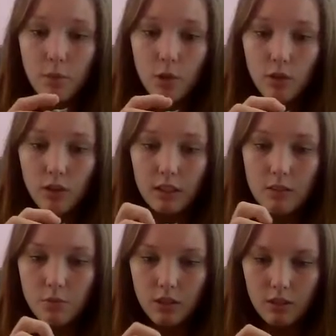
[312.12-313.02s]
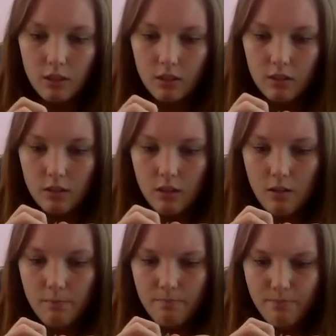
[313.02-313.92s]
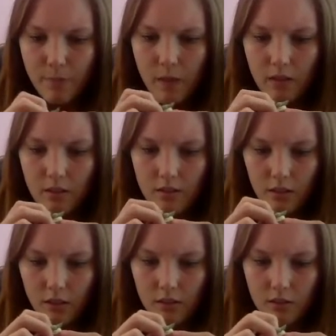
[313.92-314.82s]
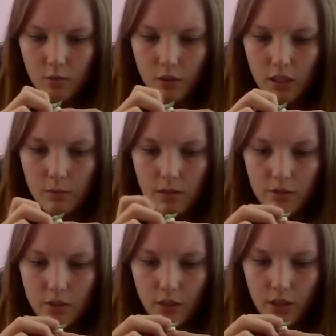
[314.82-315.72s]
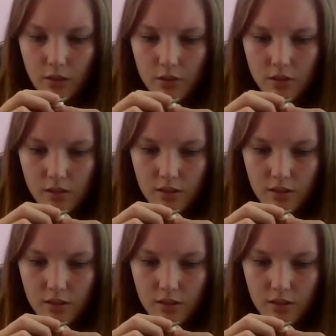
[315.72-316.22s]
be broken. That's pretty good. Let's see, that doesn't quite come off. So I noticed a